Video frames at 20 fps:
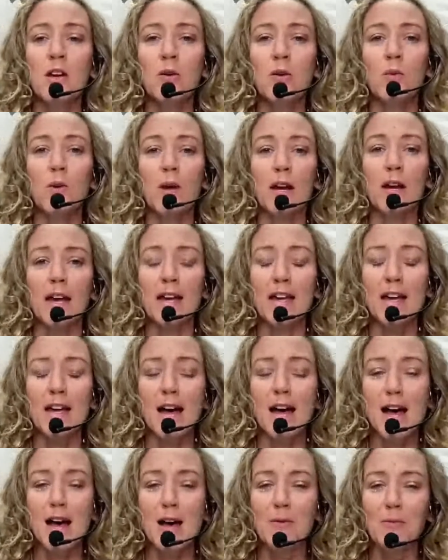When
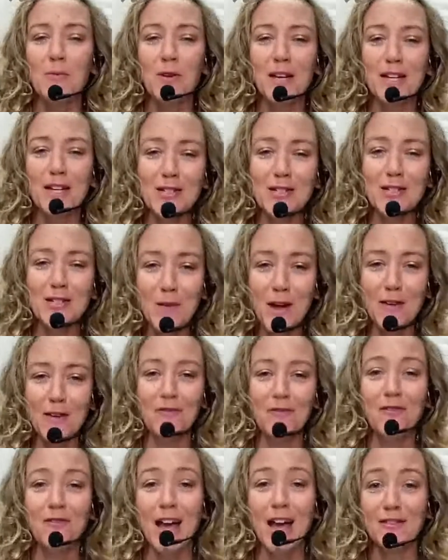I do my
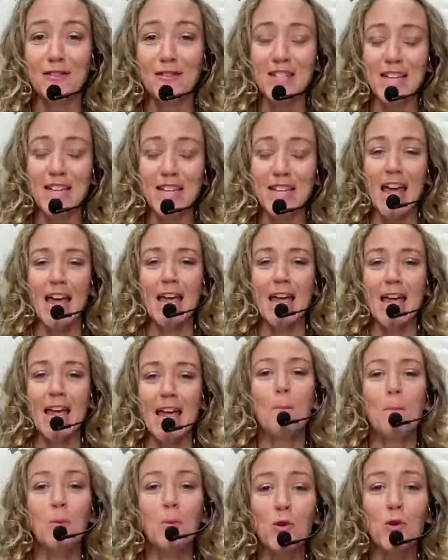5-day
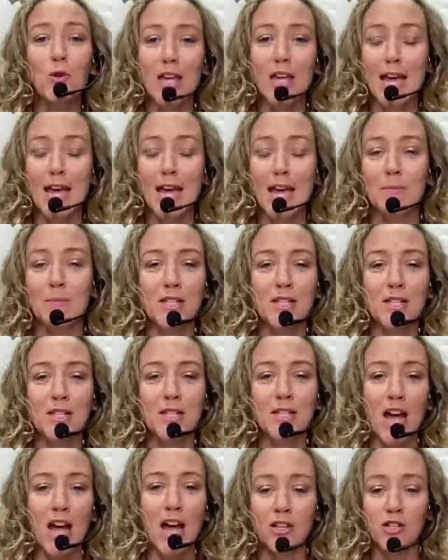boot camps and
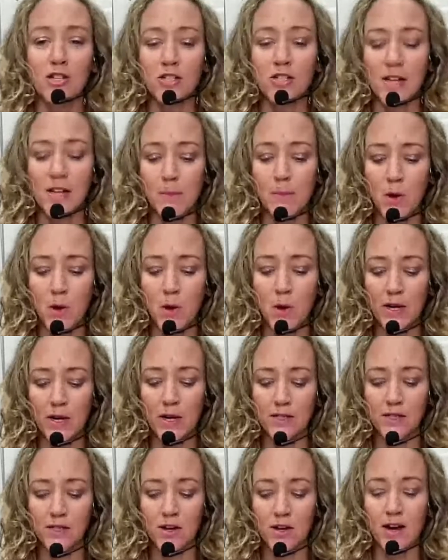challenges, I'm
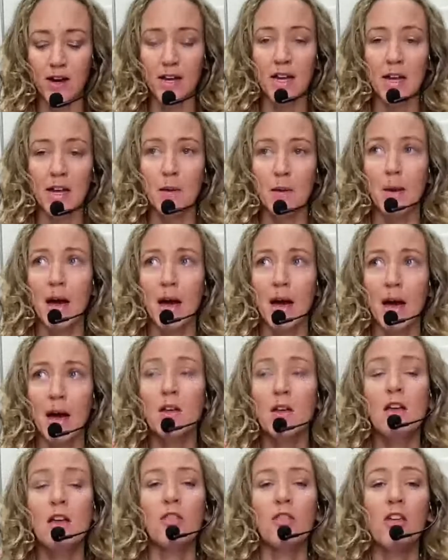always talking about
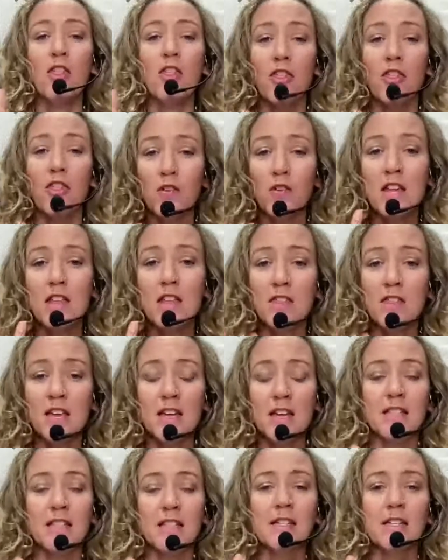the 3
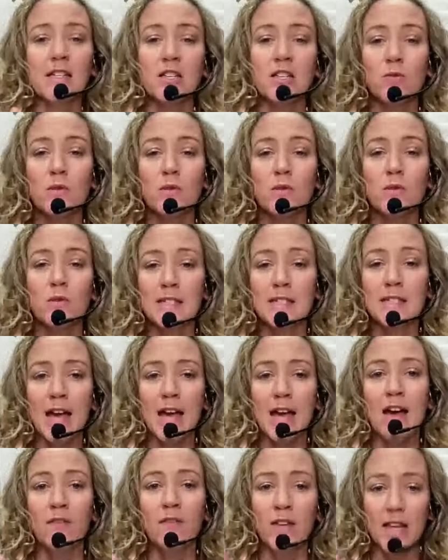things that you need to
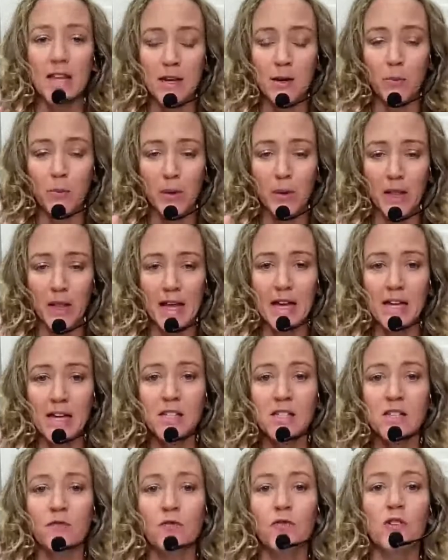have in
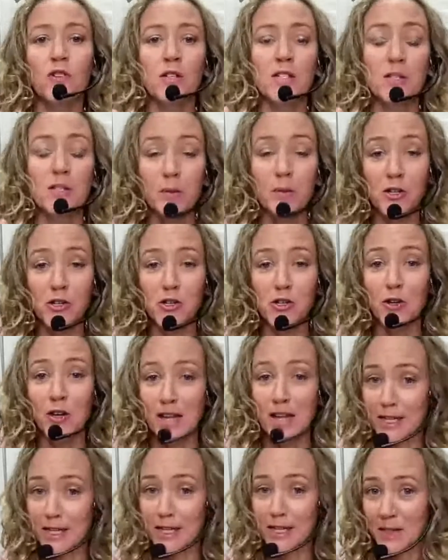place for spiritual
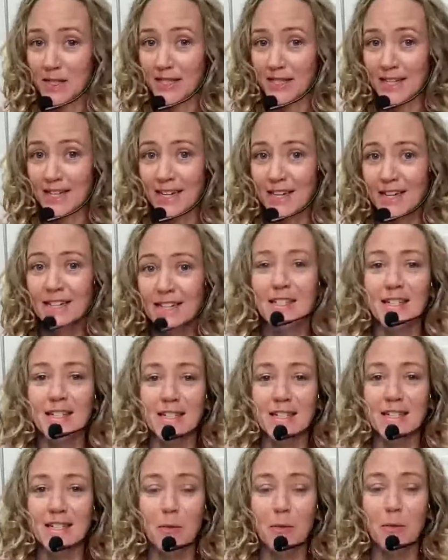intimacy to
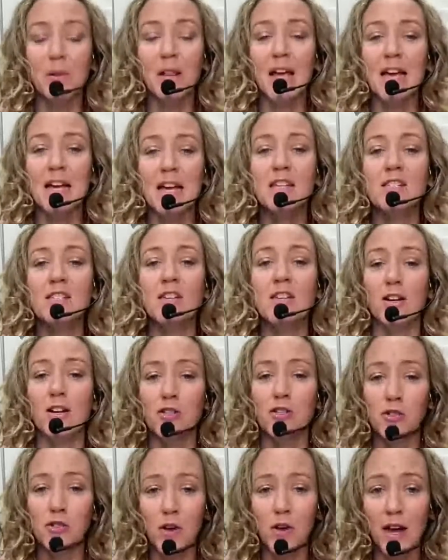take place are
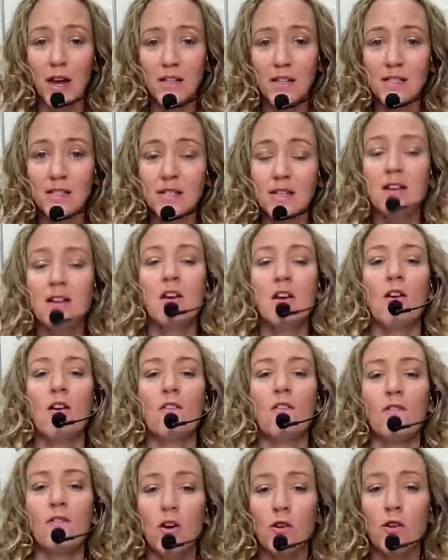trust,
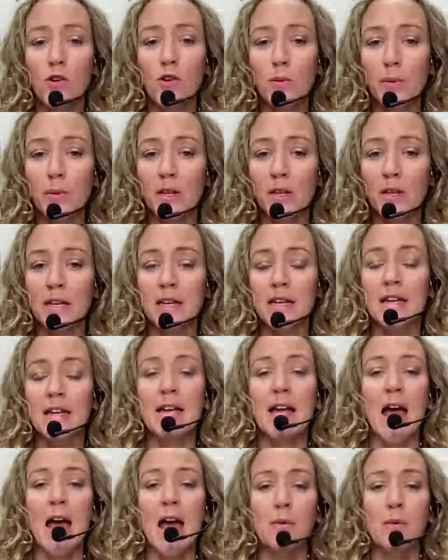
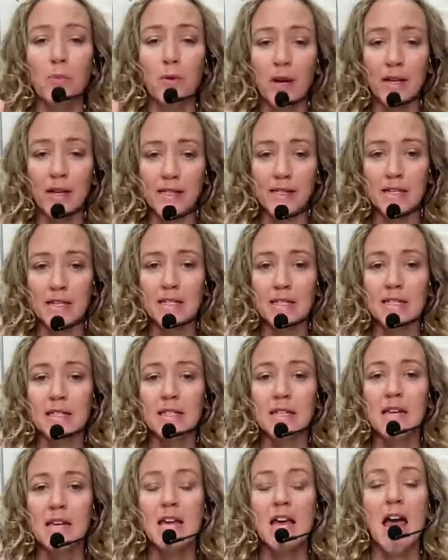vulnerability, and presence.